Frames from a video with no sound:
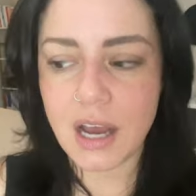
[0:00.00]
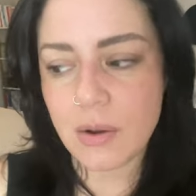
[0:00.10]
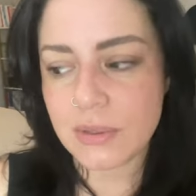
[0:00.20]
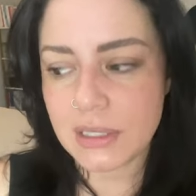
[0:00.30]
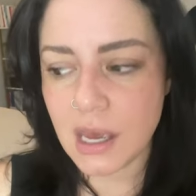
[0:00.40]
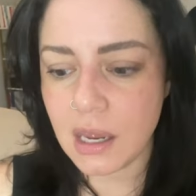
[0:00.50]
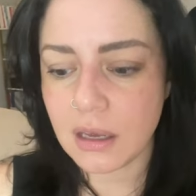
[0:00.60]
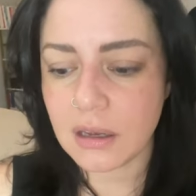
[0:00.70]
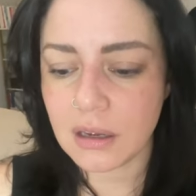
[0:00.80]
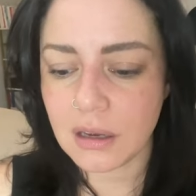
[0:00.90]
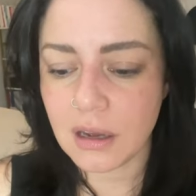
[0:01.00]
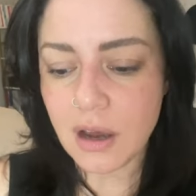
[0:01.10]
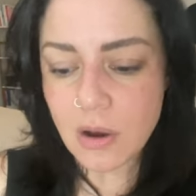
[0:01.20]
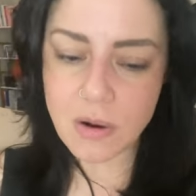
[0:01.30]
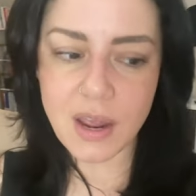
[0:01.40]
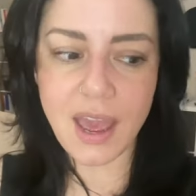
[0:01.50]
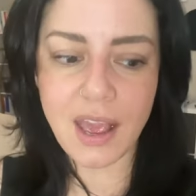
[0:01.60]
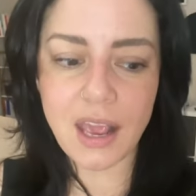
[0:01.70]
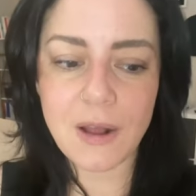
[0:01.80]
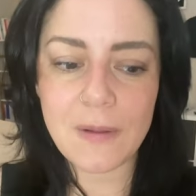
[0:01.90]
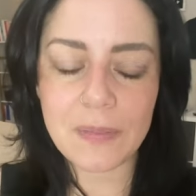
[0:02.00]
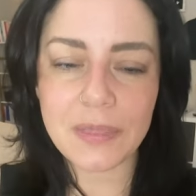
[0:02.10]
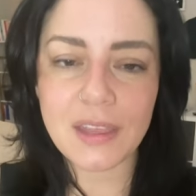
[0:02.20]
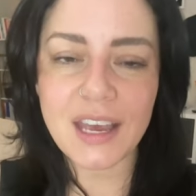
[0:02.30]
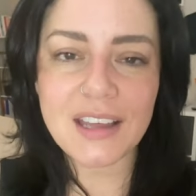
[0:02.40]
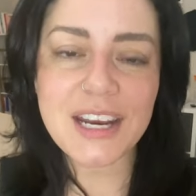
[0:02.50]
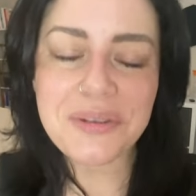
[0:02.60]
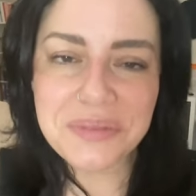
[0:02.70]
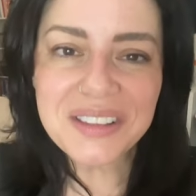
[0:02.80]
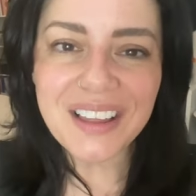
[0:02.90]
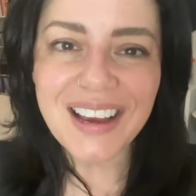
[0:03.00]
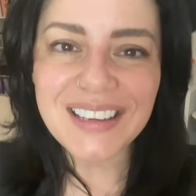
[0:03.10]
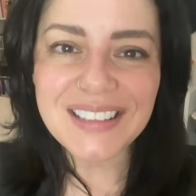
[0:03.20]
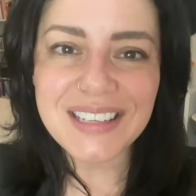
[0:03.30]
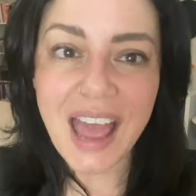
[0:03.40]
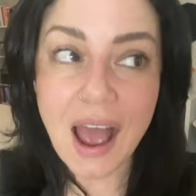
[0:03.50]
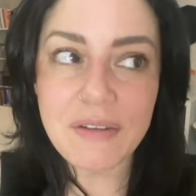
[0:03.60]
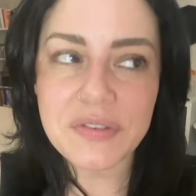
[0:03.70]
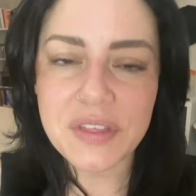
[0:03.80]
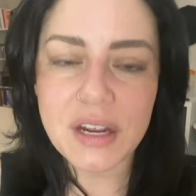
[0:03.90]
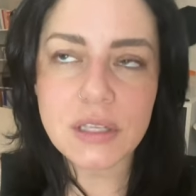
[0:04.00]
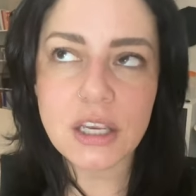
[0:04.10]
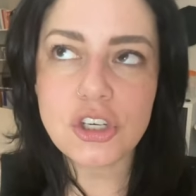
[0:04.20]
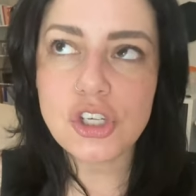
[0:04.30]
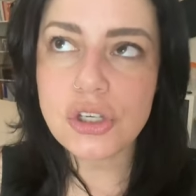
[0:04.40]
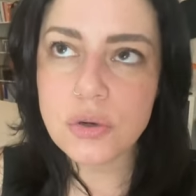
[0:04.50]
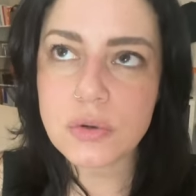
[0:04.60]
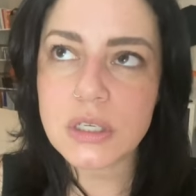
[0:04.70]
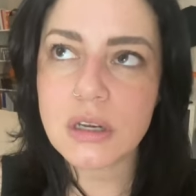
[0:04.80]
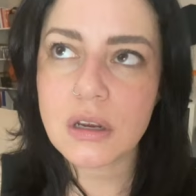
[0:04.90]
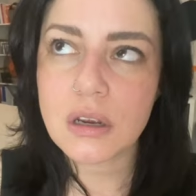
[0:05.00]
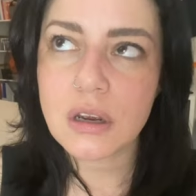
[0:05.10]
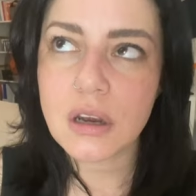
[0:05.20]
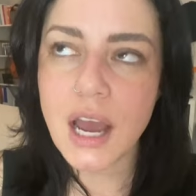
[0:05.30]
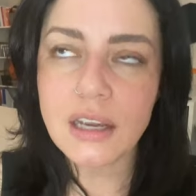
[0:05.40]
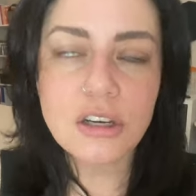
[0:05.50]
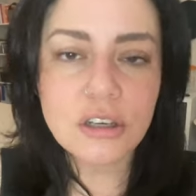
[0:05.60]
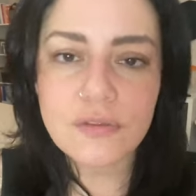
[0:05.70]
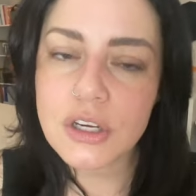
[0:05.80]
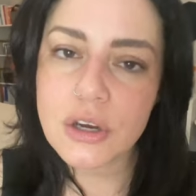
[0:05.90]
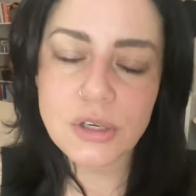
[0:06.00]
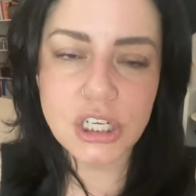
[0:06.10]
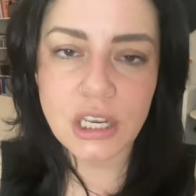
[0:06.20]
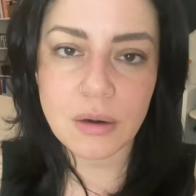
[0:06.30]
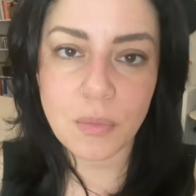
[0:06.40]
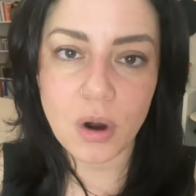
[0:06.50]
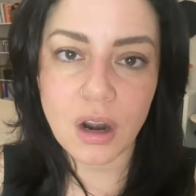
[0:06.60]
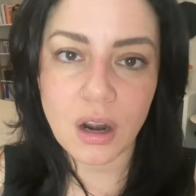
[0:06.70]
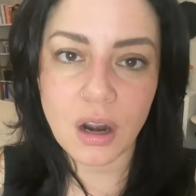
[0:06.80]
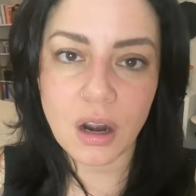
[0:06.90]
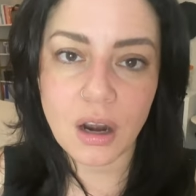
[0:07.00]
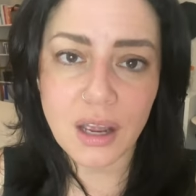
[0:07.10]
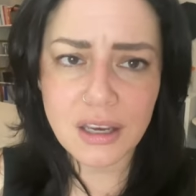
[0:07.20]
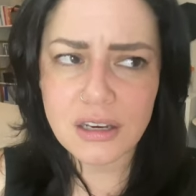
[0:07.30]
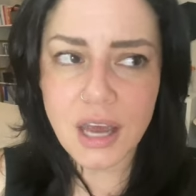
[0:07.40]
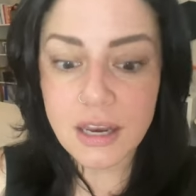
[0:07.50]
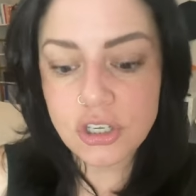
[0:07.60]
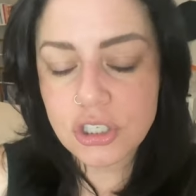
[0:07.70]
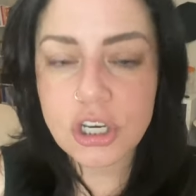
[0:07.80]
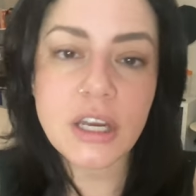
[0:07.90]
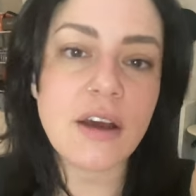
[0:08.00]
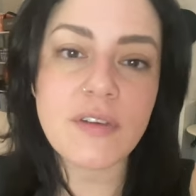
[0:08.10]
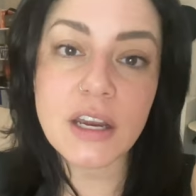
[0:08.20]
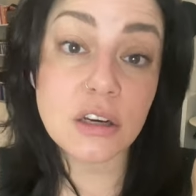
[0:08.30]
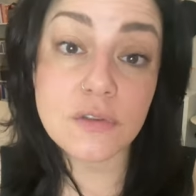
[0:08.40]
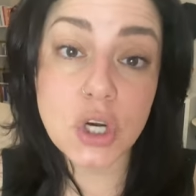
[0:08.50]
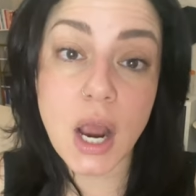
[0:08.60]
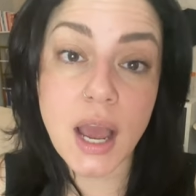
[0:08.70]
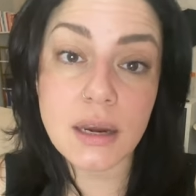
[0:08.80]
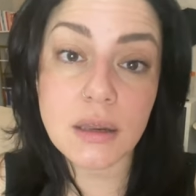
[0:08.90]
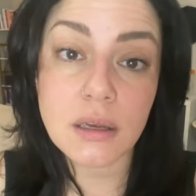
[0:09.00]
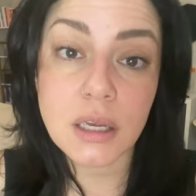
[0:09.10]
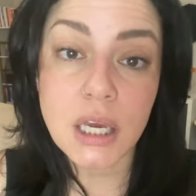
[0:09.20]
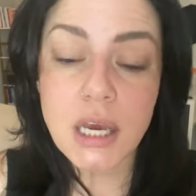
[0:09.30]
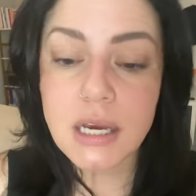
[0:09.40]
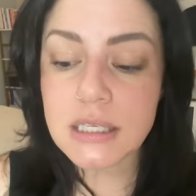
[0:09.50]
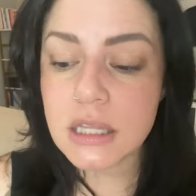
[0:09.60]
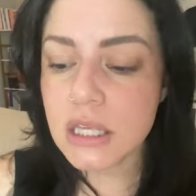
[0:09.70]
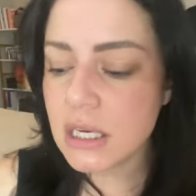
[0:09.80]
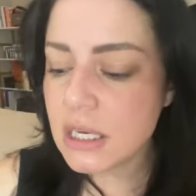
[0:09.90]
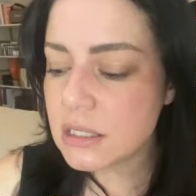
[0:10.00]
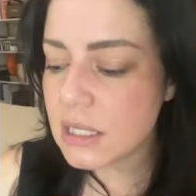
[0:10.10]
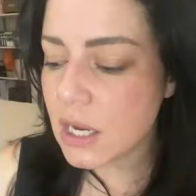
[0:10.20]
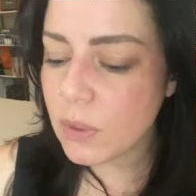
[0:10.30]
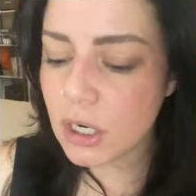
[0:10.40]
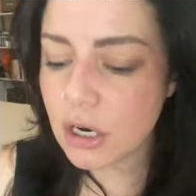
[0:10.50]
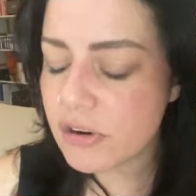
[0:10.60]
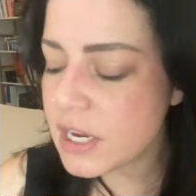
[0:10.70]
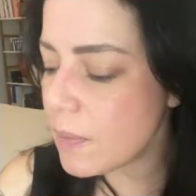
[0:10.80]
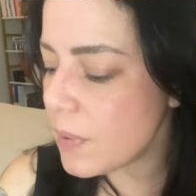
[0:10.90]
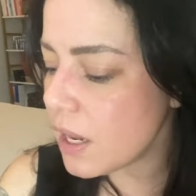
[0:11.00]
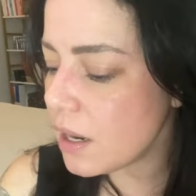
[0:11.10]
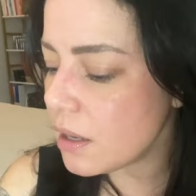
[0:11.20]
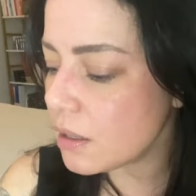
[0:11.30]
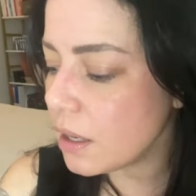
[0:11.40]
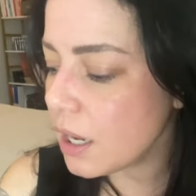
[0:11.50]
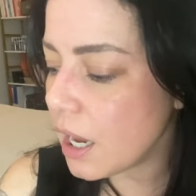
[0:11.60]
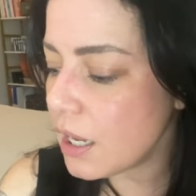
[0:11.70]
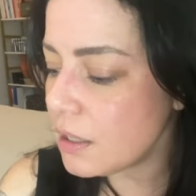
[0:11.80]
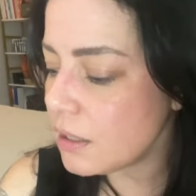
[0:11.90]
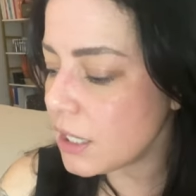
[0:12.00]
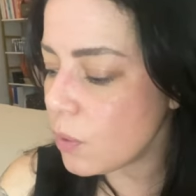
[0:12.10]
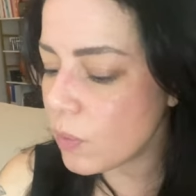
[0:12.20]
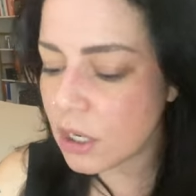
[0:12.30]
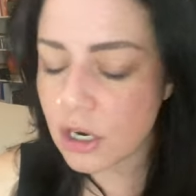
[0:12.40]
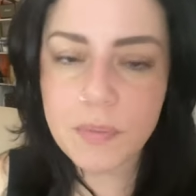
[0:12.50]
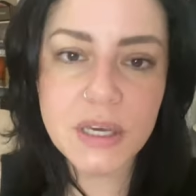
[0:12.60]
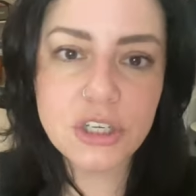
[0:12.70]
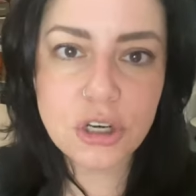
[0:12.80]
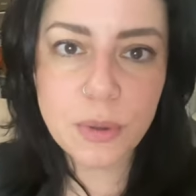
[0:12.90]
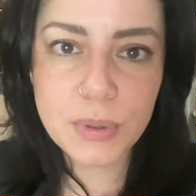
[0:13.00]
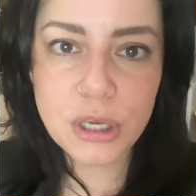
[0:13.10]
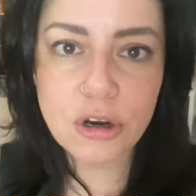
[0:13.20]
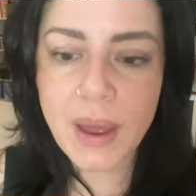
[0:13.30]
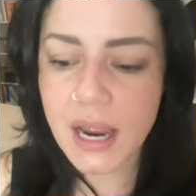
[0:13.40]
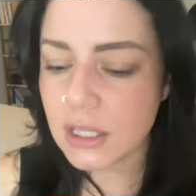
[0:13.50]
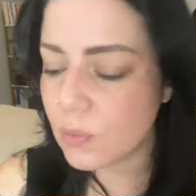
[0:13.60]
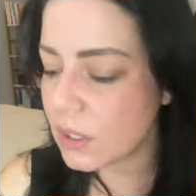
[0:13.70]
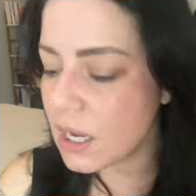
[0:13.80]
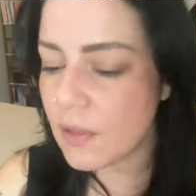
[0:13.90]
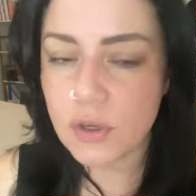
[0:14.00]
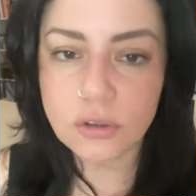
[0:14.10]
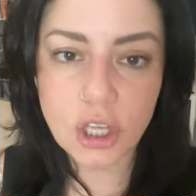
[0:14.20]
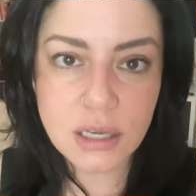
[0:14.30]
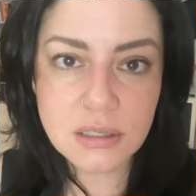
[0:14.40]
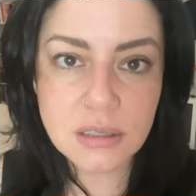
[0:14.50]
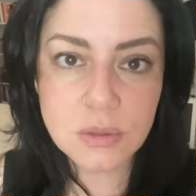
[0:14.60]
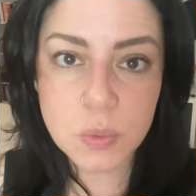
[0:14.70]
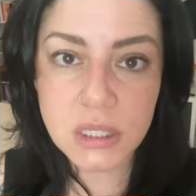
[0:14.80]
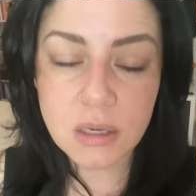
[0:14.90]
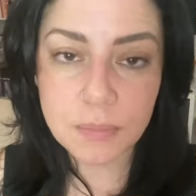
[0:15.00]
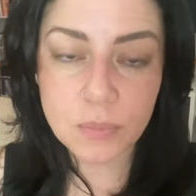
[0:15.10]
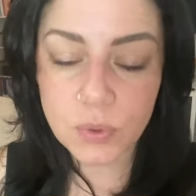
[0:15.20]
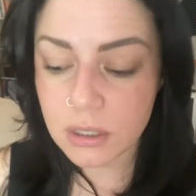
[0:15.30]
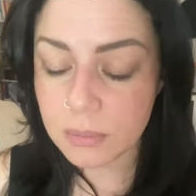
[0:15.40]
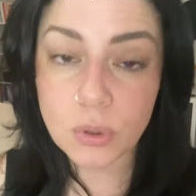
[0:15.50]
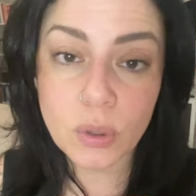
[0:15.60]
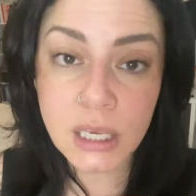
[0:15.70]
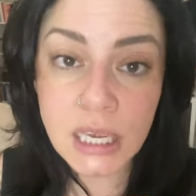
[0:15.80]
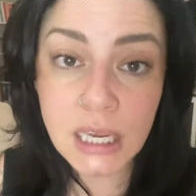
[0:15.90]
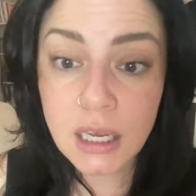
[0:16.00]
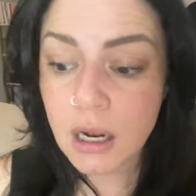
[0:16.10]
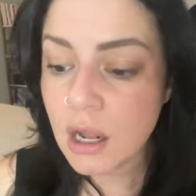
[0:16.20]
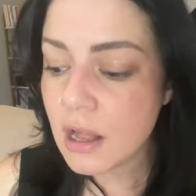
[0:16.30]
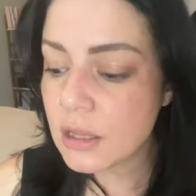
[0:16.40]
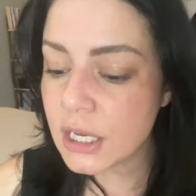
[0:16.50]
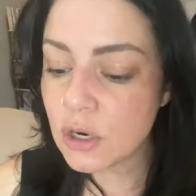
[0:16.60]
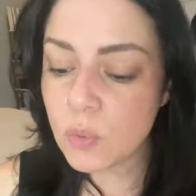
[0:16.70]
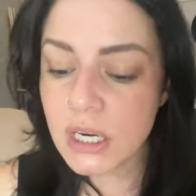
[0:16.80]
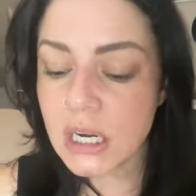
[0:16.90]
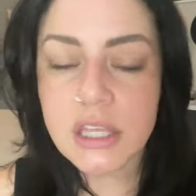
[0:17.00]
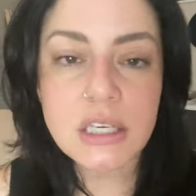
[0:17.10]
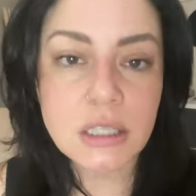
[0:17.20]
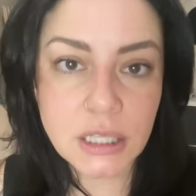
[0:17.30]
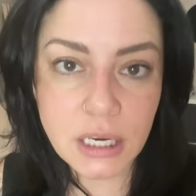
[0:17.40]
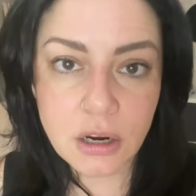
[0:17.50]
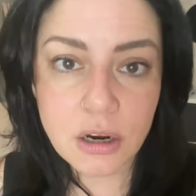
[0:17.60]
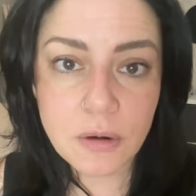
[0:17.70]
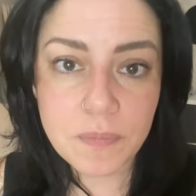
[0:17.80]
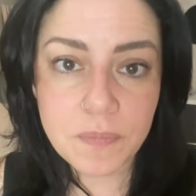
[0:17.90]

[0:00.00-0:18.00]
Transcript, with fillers: I was like, Oh, okay. And I realized after that, I was like, Shoot, I could have negotiated more. I could, I just could have. I could have tried. Because the thing is, they want to hurry up and cut they want to hurry up and get your computer back. They want to cut their losses with the with the employee. They don't want anything to linger.